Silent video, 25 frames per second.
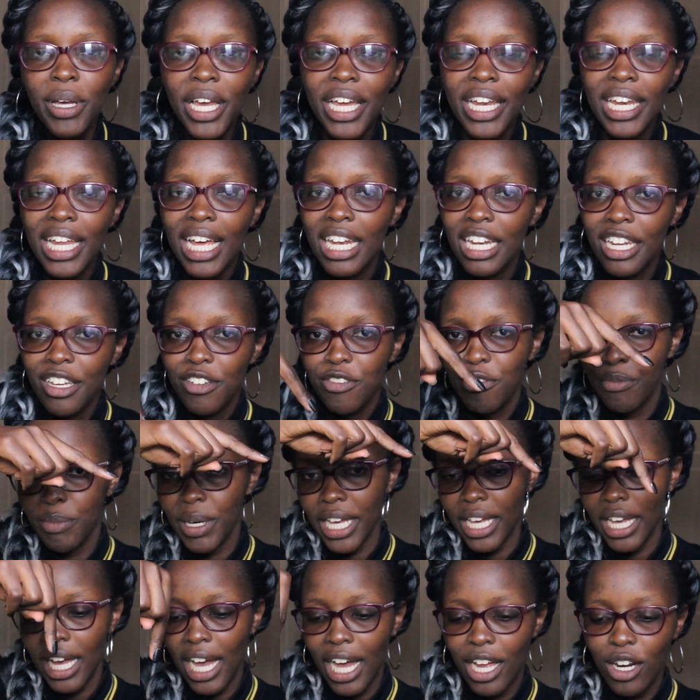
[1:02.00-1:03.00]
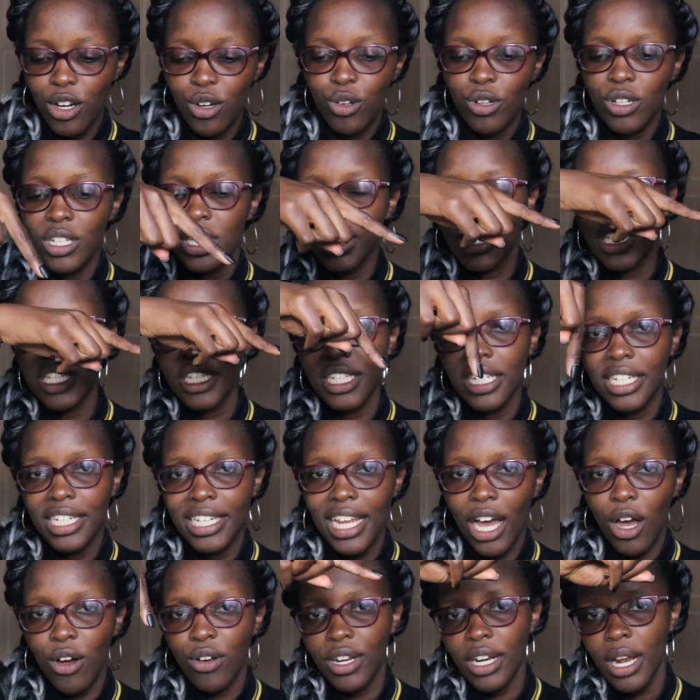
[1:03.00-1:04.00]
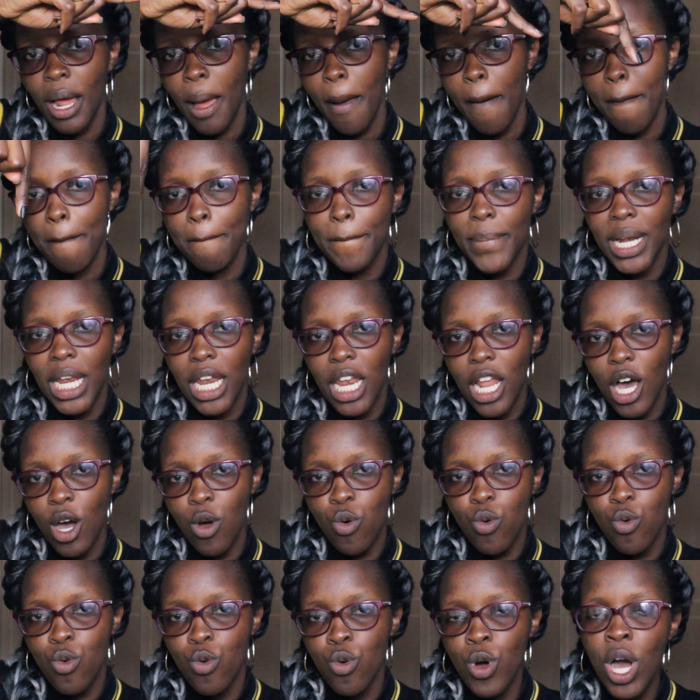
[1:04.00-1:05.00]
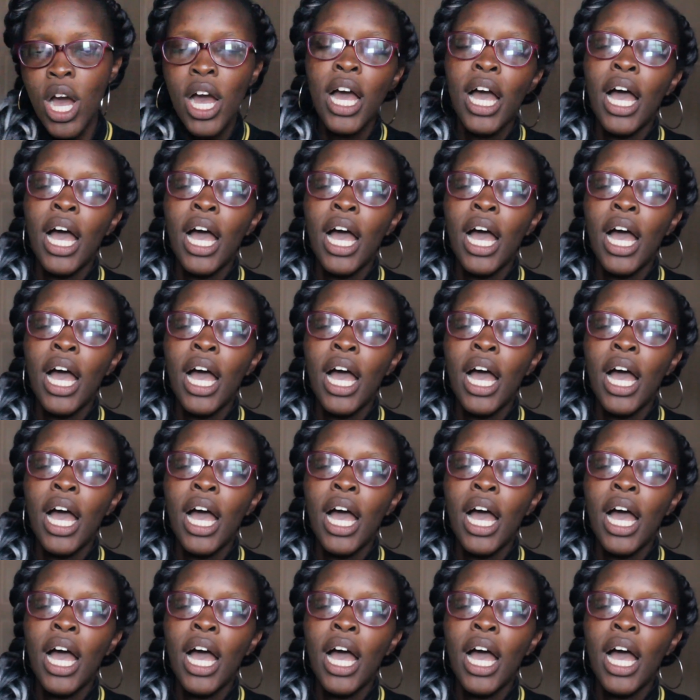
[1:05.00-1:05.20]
and I'll leave my handles down below.